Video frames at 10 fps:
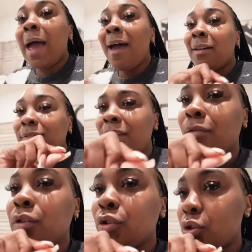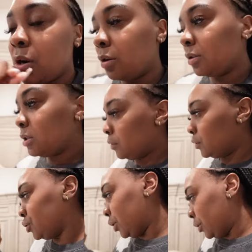I have to have control,
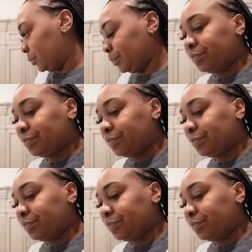self-control.